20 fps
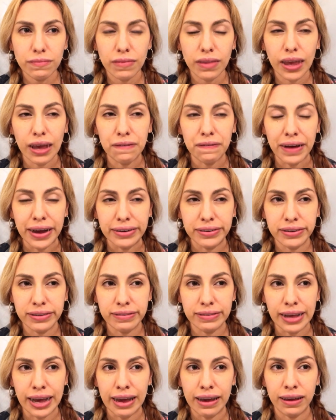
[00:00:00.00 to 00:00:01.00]
if I just
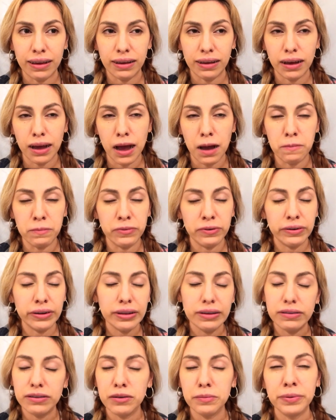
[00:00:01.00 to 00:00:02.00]
like, I'm
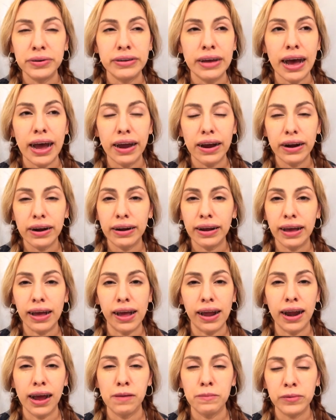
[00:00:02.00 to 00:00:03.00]
really super tired
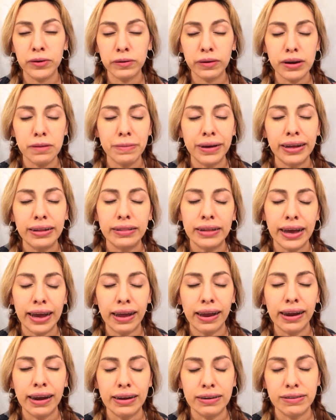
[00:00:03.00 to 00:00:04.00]
and I'm going to bed late
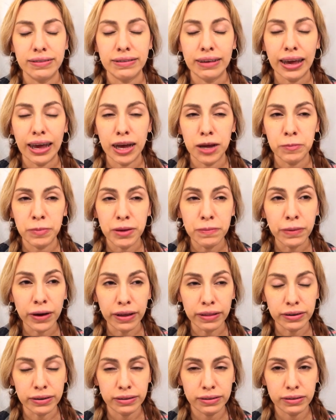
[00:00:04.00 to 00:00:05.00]
and I just can't be
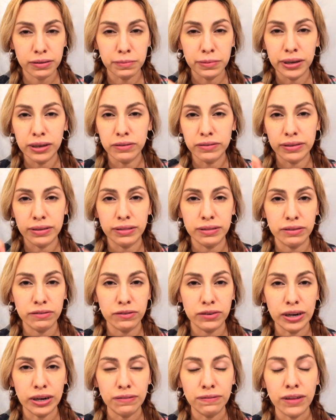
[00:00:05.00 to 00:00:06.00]
bothered to be using the
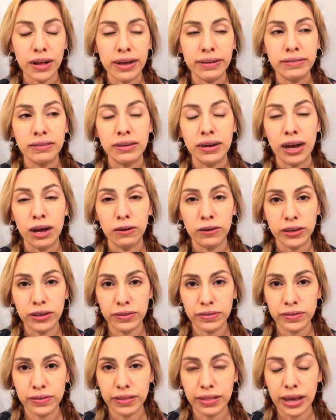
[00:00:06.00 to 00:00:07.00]
string floss, then I'll
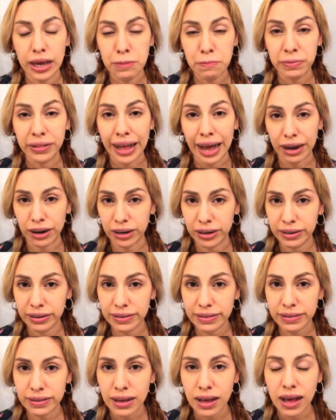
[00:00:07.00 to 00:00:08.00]
use the Plackers.
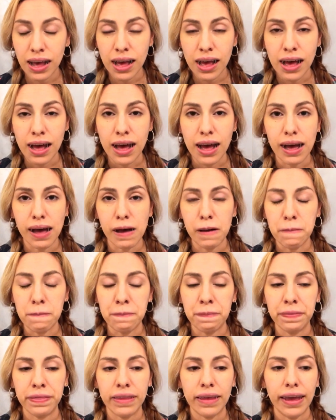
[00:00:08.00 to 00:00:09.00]

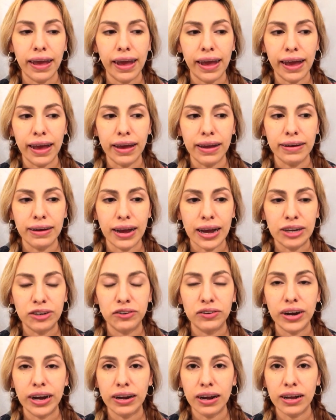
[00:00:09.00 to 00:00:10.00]
And I
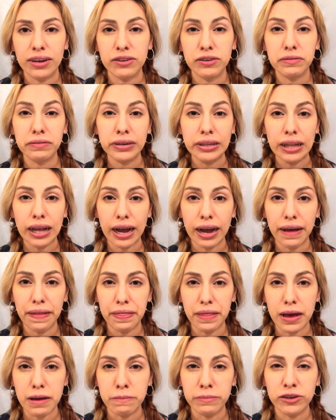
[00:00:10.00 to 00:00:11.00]
try not to rely on
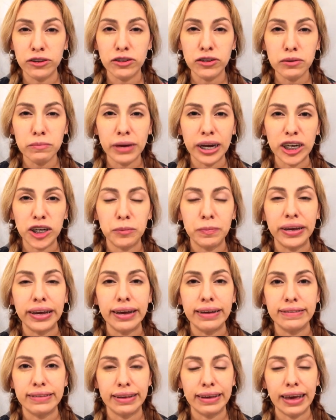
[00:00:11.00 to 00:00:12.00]
them too much
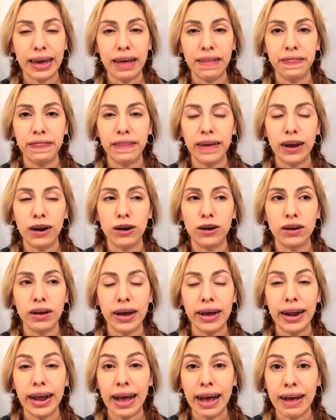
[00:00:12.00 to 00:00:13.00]
because, again, they are
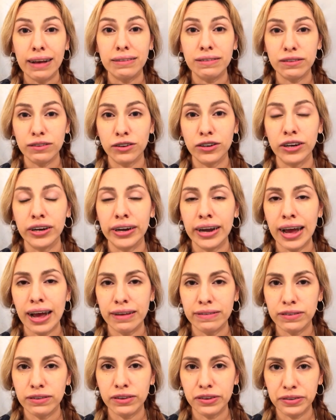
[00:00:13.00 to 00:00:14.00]
not as good
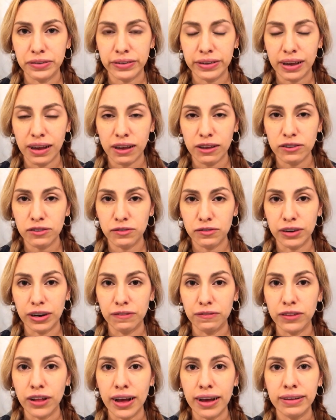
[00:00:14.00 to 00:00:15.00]
as using string
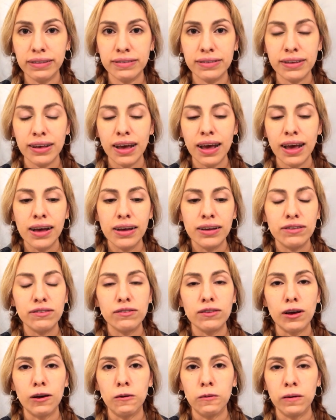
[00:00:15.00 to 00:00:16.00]
floss.
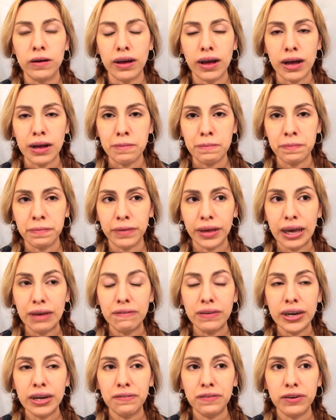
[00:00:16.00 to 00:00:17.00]
So,
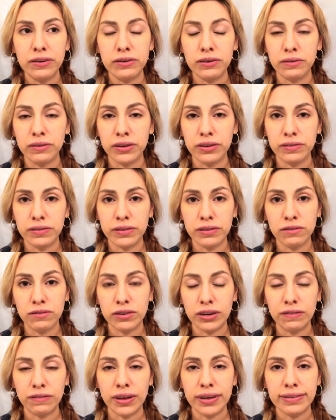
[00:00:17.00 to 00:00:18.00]
even if you don't use the
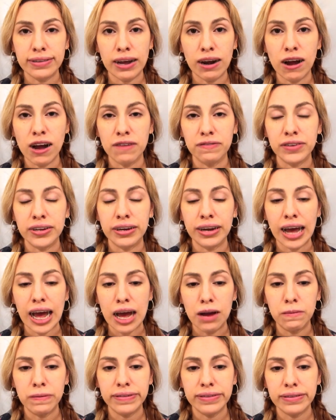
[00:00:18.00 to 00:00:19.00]
string floss that often, I
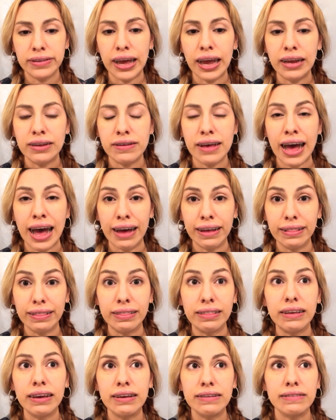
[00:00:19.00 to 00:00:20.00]
would say to at
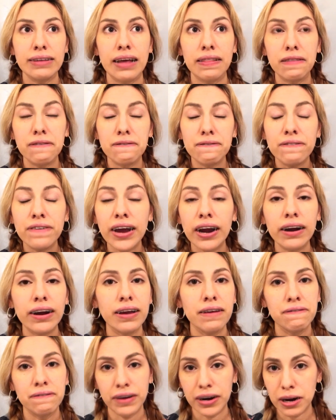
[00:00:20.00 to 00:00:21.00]
least, at the very,
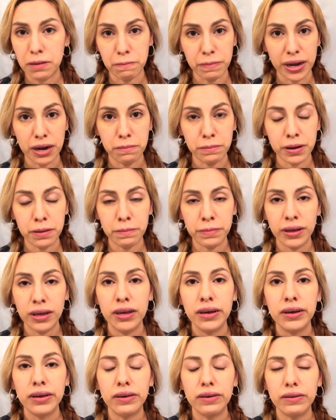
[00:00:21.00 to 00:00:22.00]
very minimum,
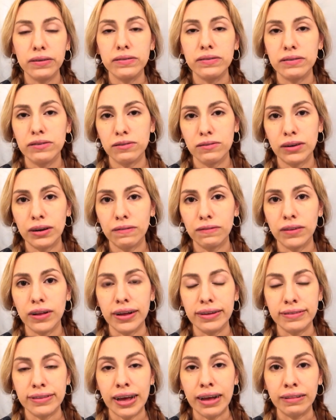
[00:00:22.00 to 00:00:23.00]
use the string
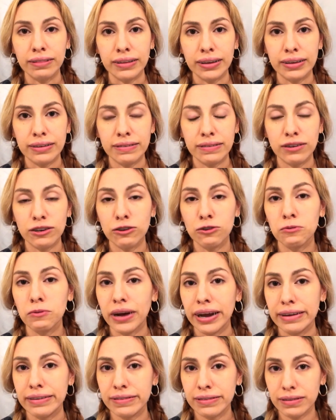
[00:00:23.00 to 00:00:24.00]
floss at least
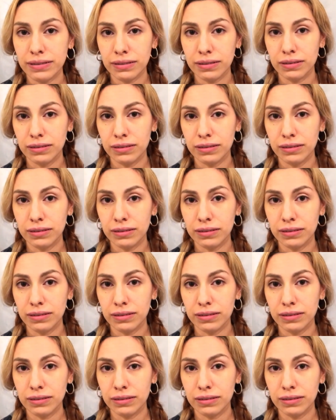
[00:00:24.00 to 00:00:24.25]
twice